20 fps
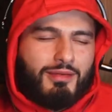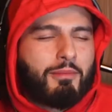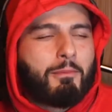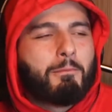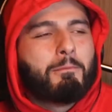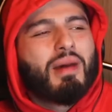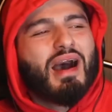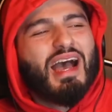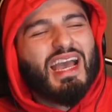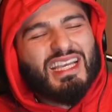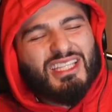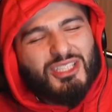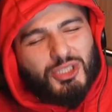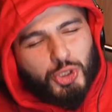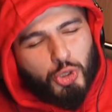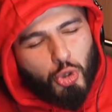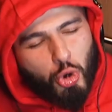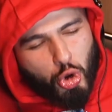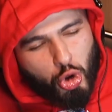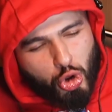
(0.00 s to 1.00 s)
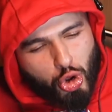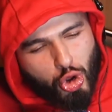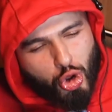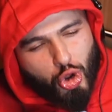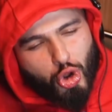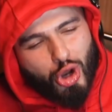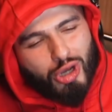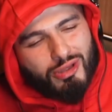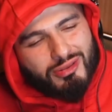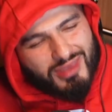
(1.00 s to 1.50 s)
Mind your
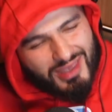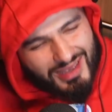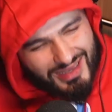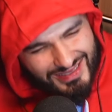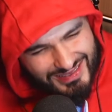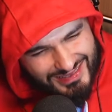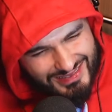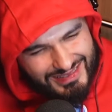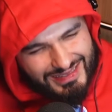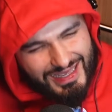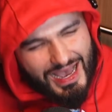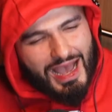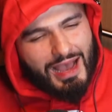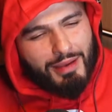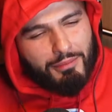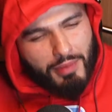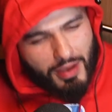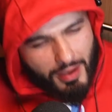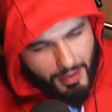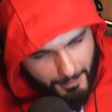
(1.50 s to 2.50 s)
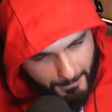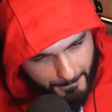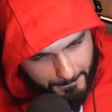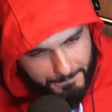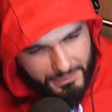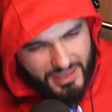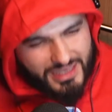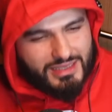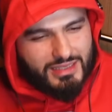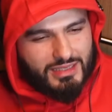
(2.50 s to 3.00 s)
goddamn
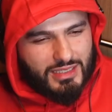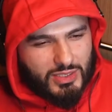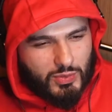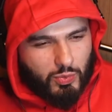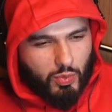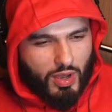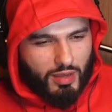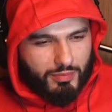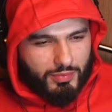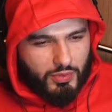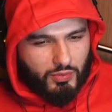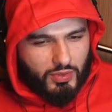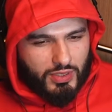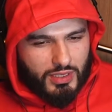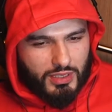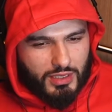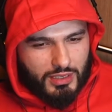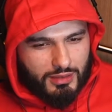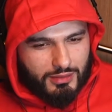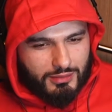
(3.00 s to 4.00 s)
business what I'm doing, innit?